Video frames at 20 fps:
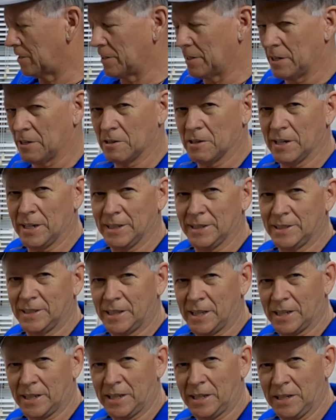on there and
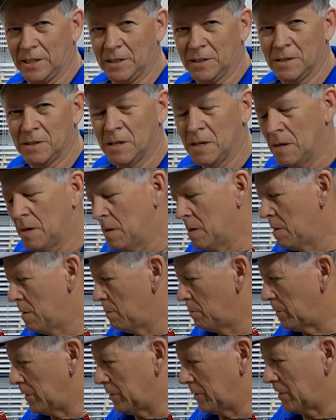check it.
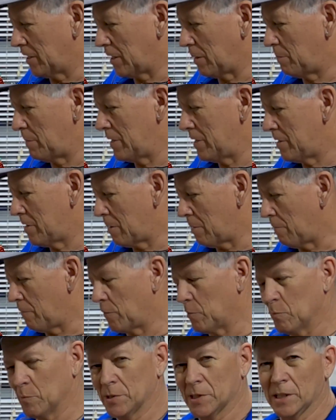But you got to be
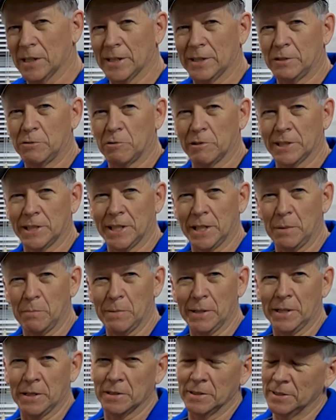careful with electricity
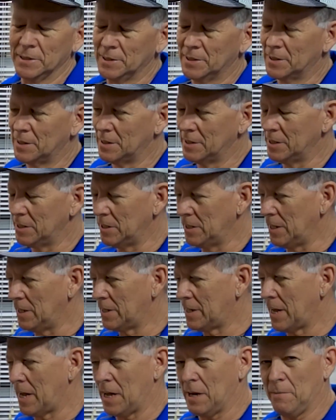because
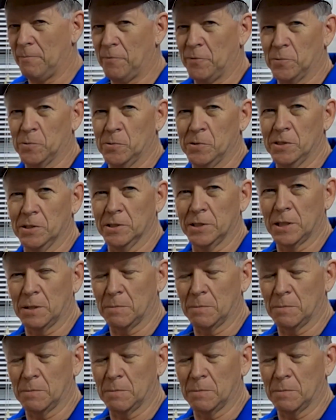it can fool you